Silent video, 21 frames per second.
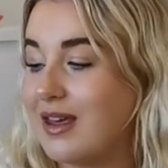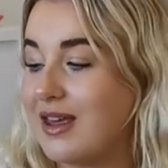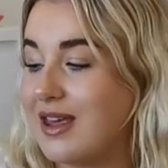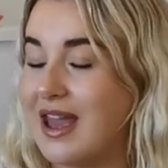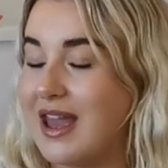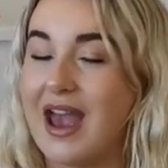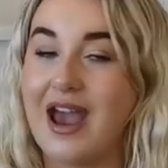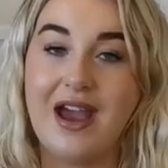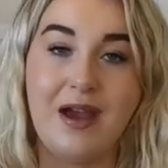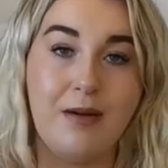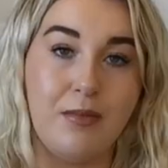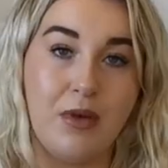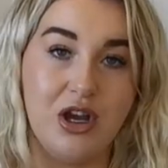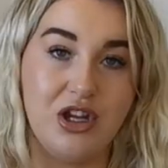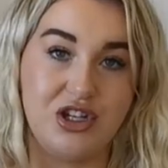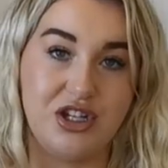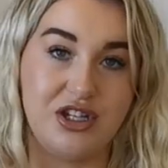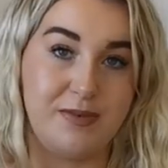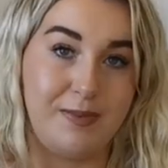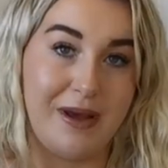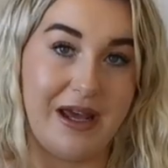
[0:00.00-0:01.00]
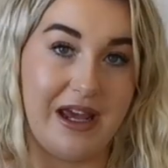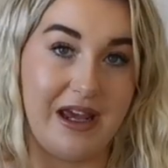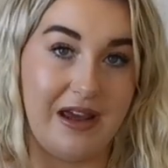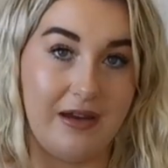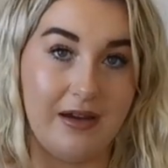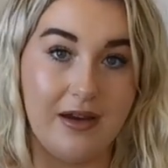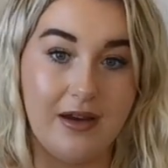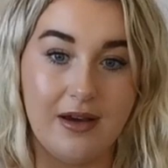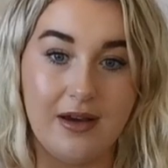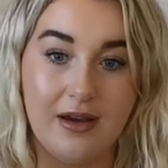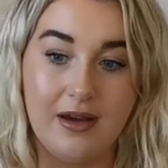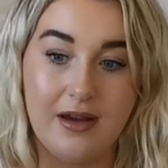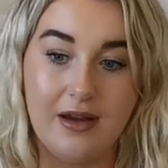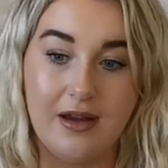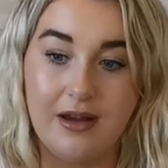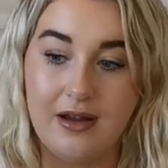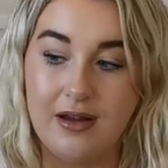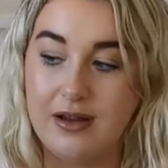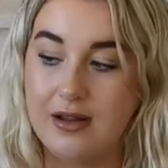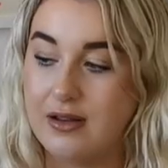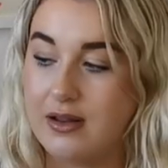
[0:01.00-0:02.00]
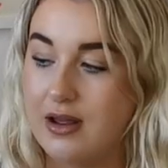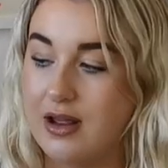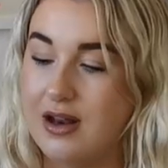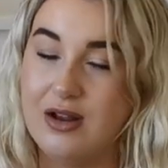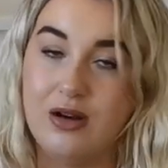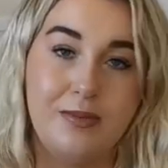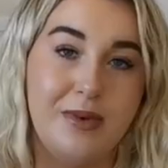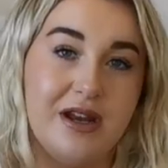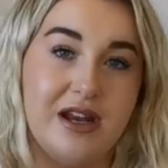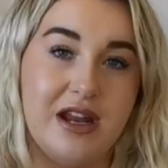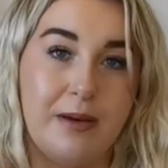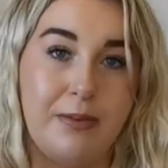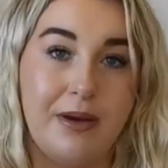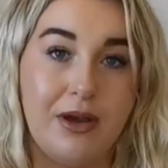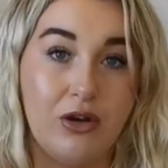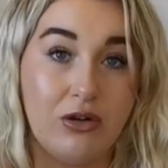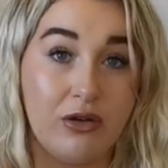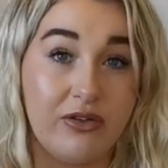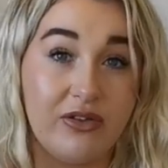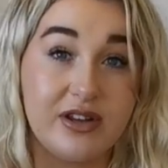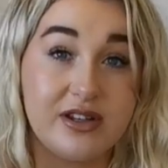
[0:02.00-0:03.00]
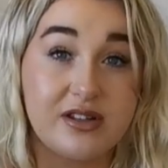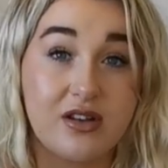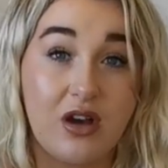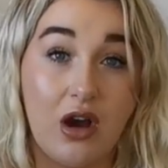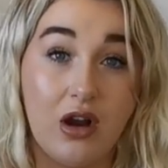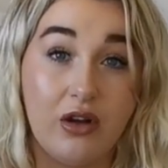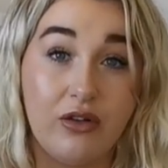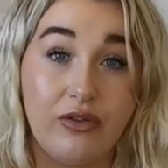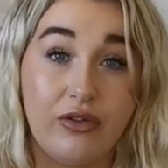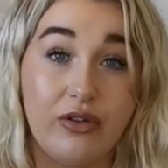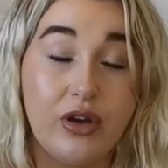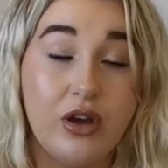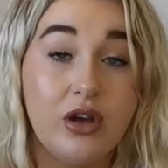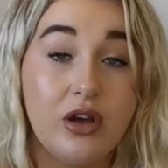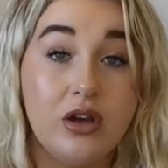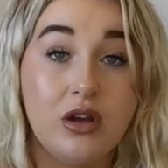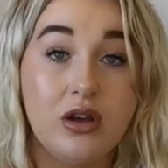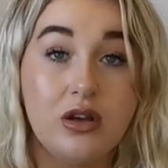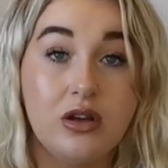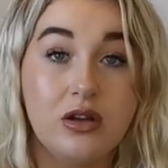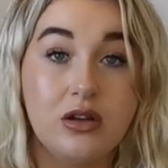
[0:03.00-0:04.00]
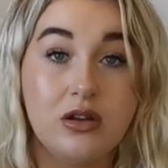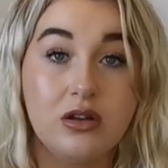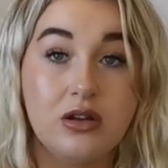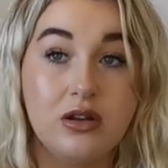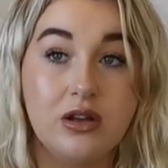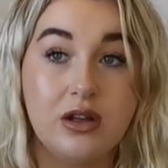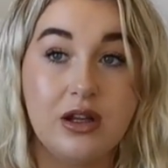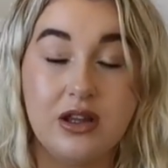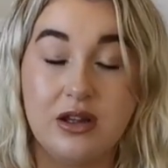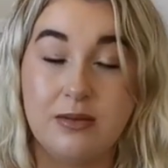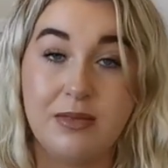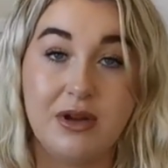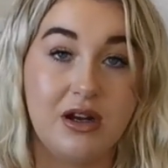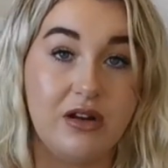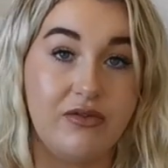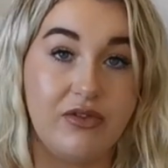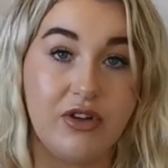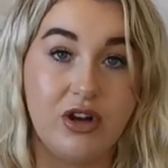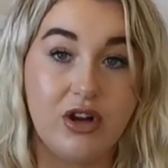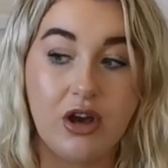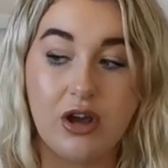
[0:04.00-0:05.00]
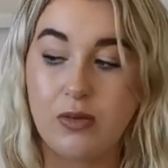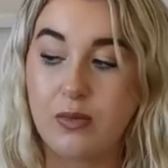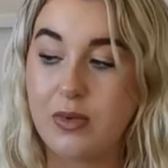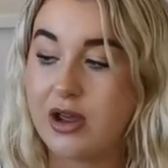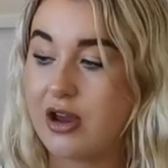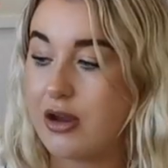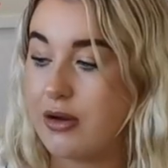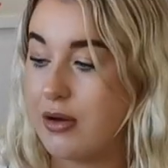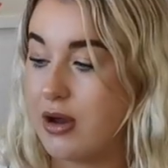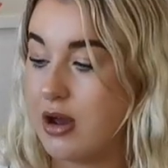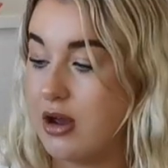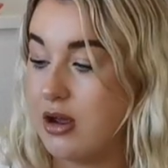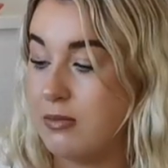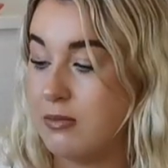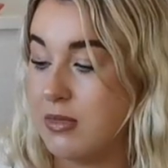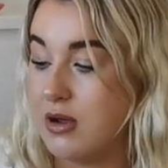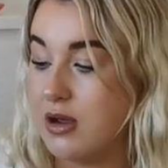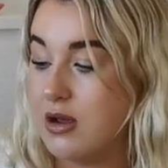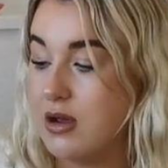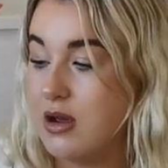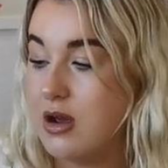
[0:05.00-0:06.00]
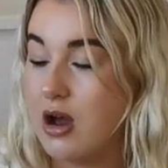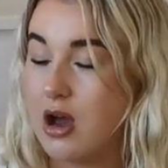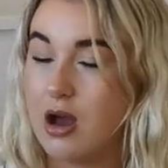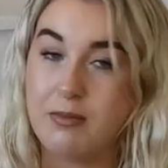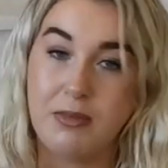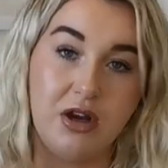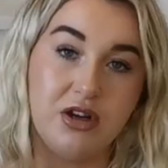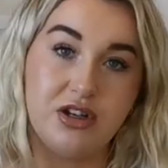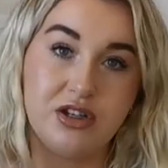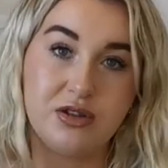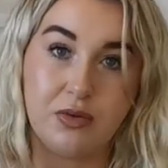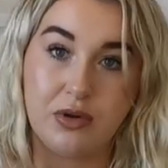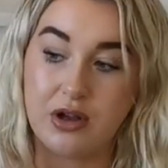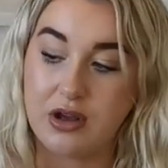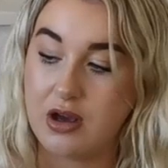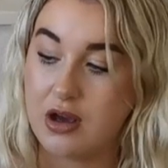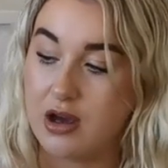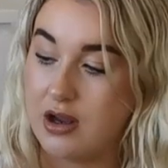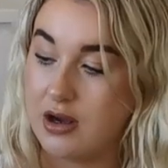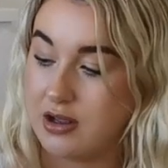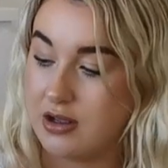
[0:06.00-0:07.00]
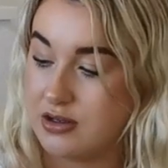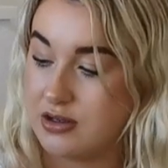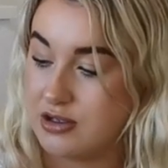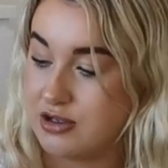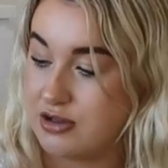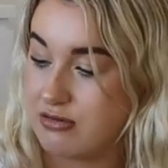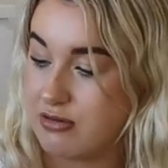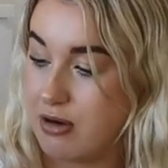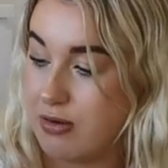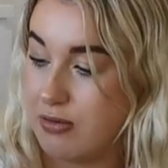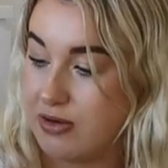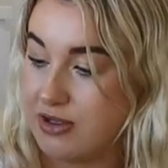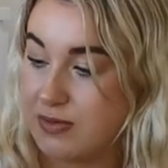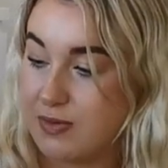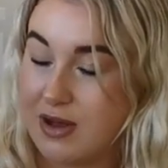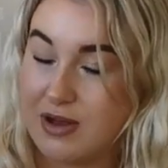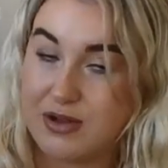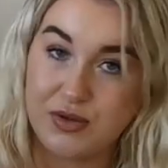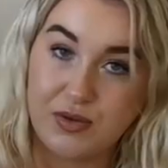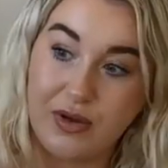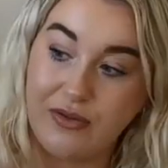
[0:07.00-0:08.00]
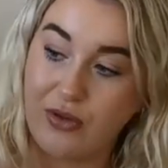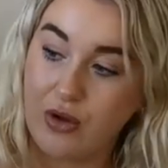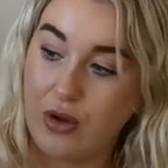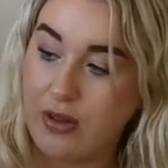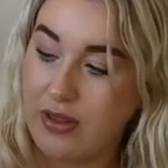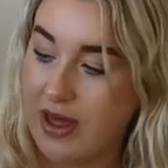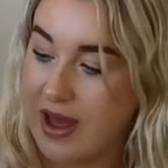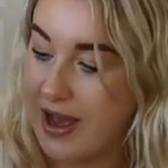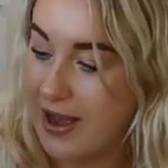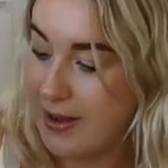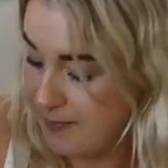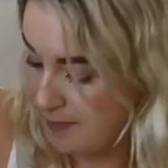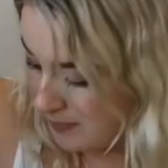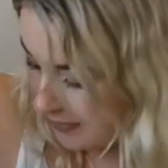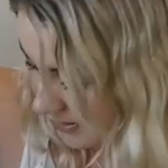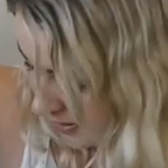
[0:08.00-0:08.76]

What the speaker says: yeah, it might just be a little bit nippy, or if it's kind of in the middle of the night we go home, I might just want a cardigan to throw on as well, so I've got that.